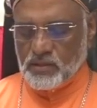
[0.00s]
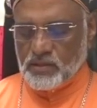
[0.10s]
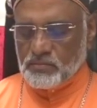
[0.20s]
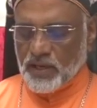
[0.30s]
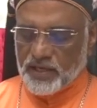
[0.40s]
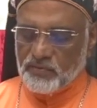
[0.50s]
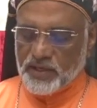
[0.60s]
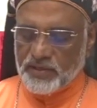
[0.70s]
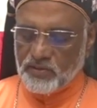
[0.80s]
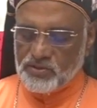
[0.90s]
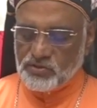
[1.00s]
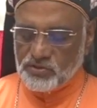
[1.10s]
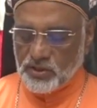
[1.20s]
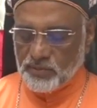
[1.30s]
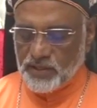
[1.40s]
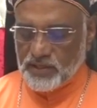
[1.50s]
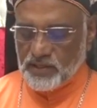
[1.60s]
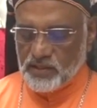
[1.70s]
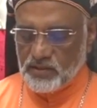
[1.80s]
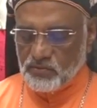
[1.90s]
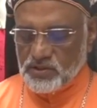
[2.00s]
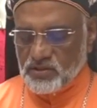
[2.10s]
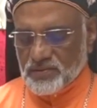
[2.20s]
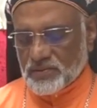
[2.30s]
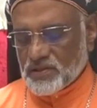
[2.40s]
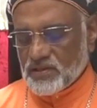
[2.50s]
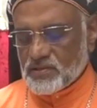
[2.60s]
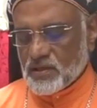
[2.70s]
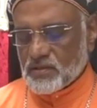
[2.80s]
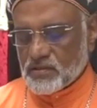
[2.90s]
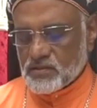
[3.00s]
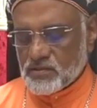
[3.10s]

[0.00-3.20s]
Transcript: Ivanios Therimeni was cognizant